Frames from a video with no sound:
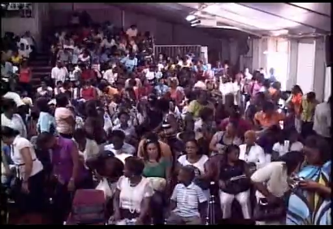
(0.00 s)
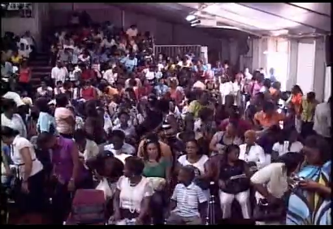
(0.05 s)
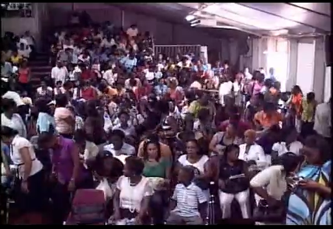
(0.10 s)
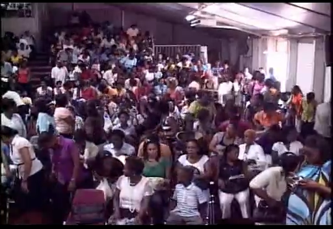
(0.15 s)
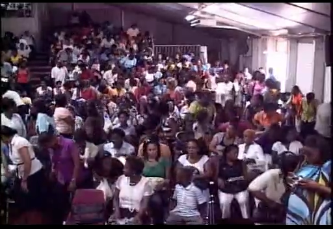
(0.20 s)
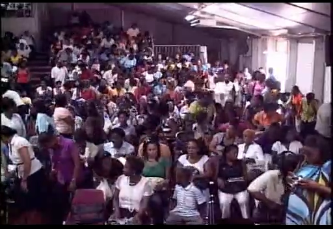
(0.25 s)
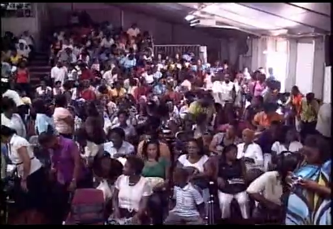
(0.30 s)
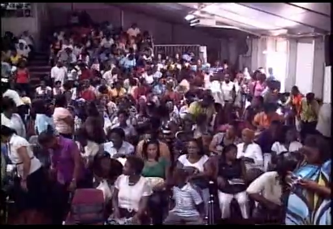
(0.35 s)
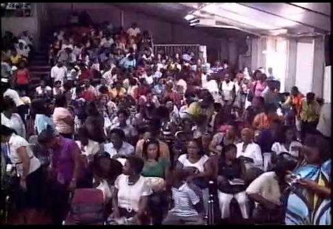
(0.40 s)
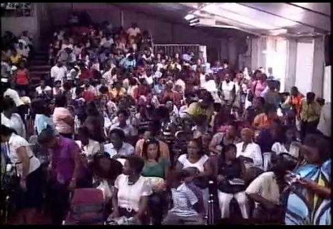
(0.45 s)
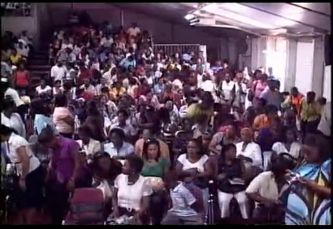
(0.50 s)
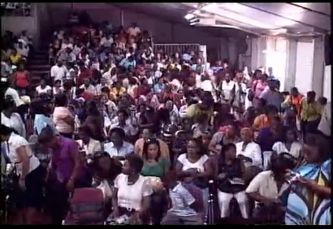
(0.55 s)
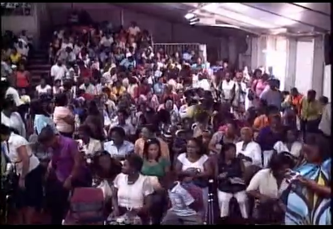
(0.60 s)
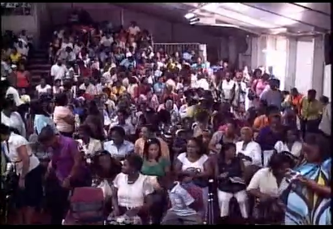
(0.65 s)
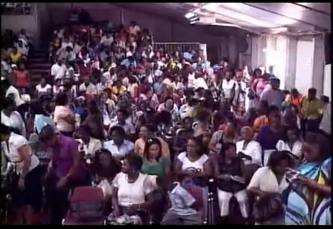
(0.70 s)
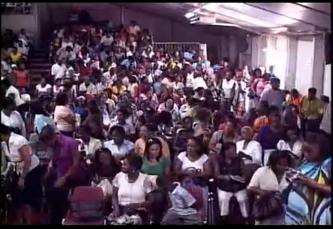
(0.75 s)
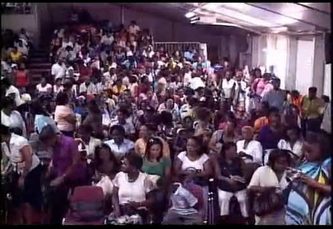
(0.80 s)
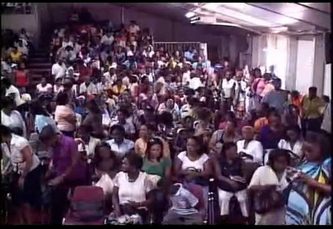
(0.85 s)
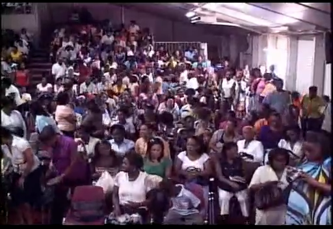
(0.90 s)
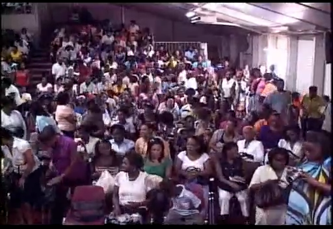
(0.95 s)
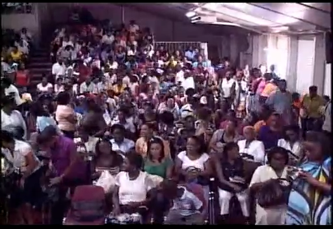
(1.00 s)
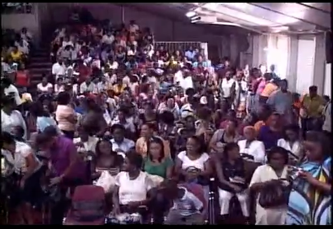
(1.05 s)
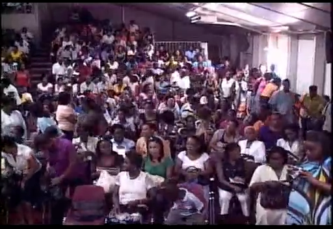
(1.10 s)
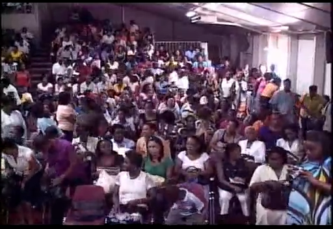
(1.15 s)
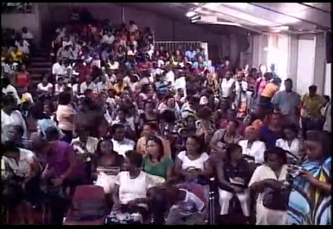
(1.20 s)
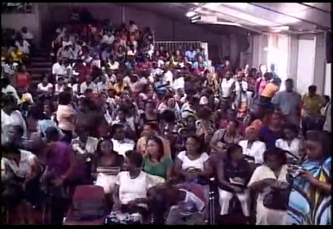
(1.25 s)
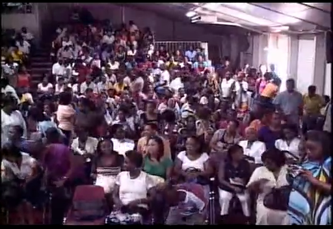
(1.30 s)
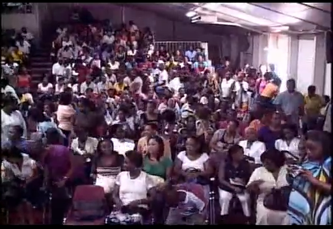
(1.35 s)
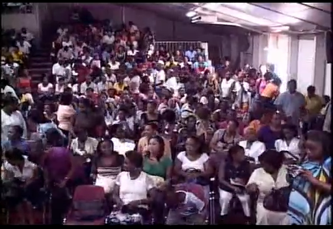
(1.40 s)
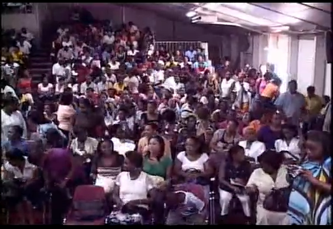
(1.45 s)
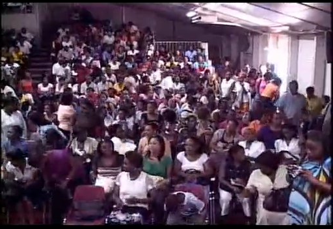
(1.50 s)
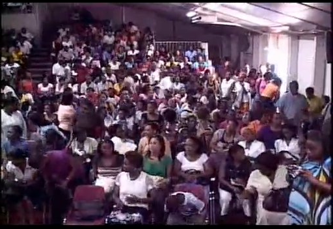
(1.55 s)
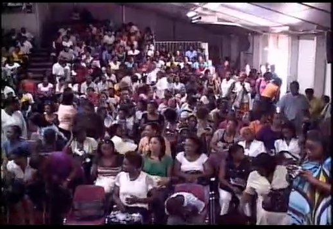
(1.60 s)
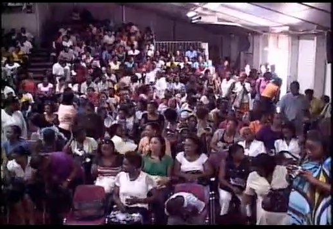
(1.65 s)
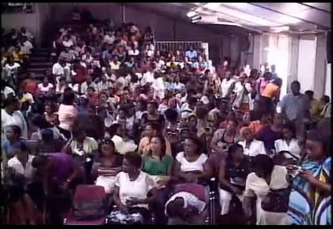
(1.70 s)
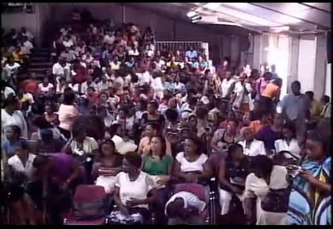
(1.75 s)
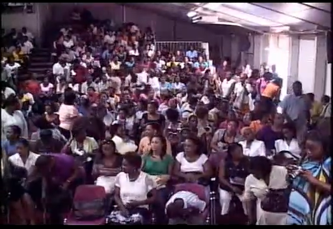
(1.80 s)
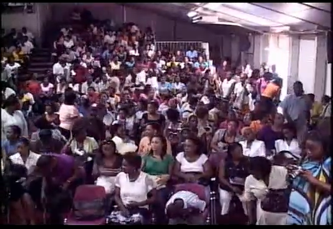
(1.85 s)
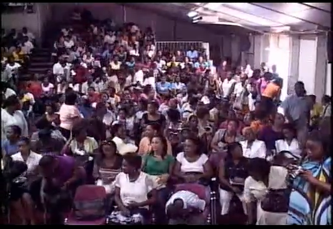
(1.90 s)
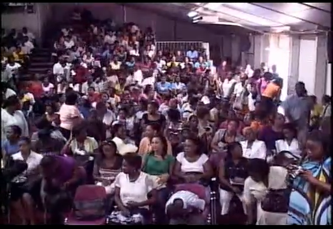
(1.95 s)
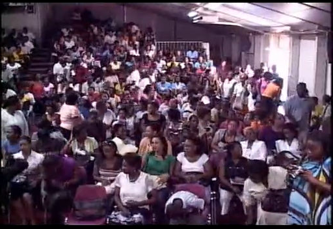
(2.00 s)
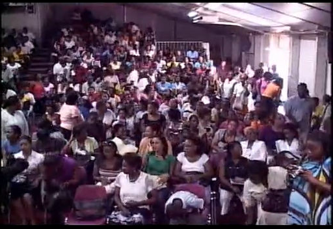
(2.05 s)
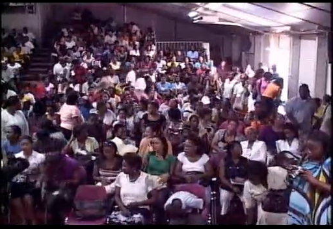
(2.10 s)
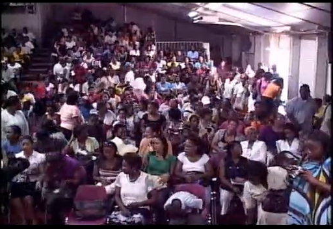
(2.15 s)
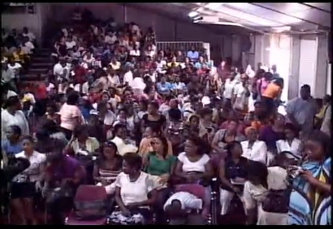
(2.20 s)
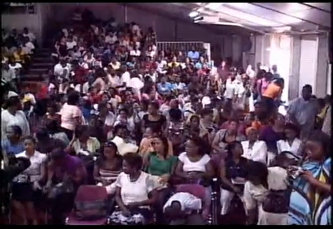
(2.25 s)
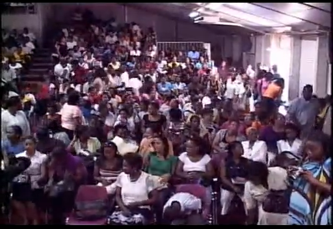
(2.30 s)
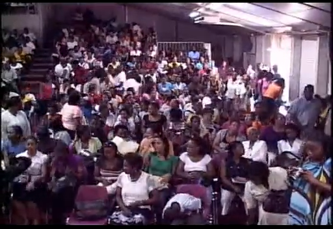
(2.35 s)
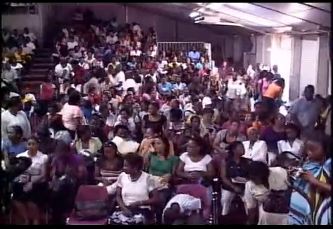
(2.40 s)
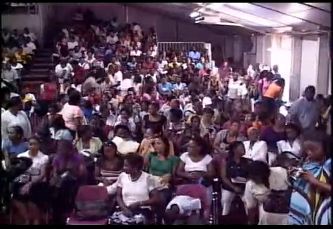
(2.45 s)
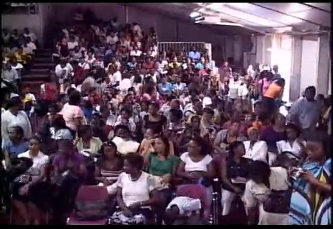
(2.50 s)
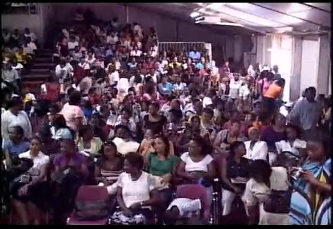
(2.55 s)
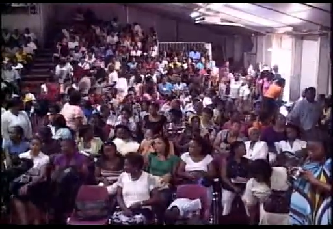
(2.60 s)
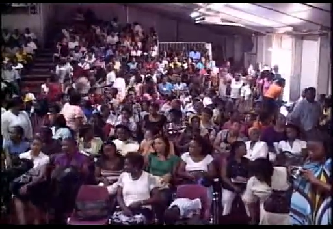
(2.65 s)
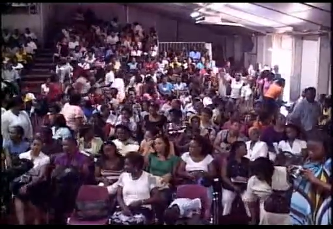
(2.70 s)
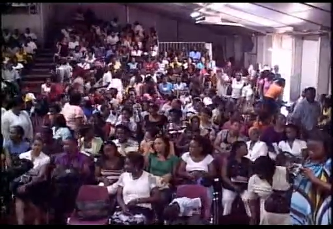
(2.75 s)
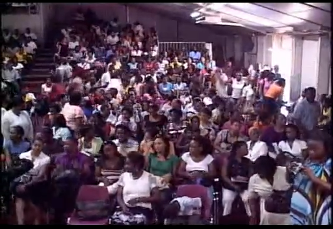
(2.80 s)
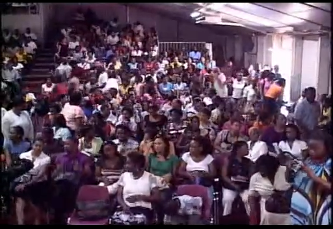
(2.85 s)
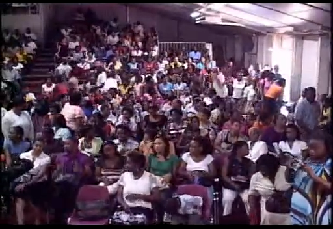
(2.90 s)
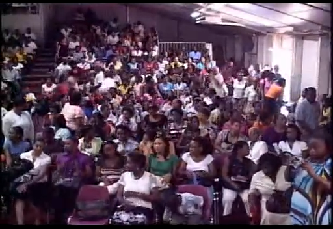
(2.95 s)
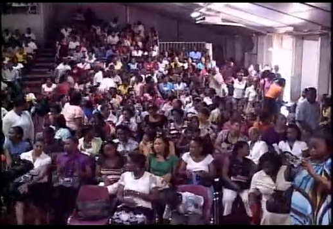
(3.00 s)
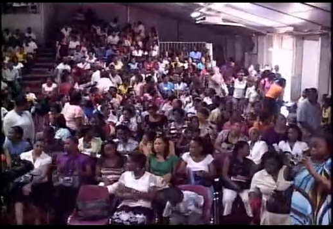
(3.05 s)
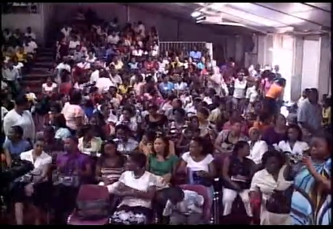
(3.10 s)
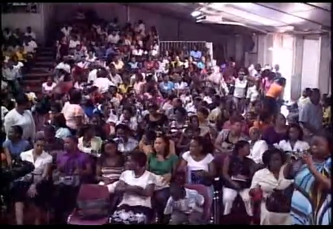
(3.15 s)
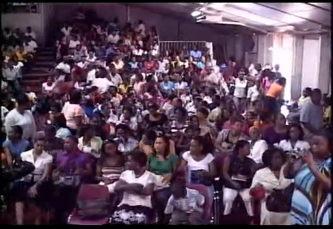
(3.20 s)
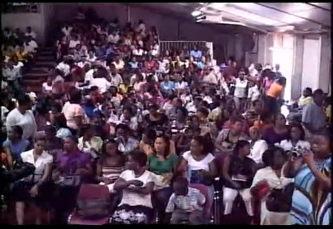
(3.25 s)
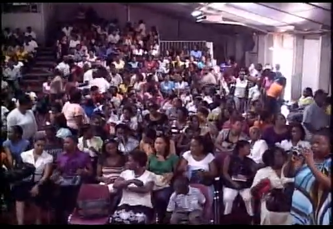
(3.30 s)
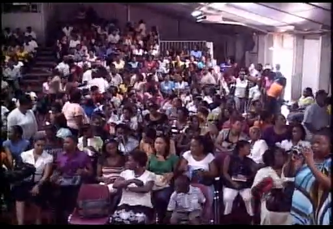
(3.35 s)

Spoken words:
(no speaker visible)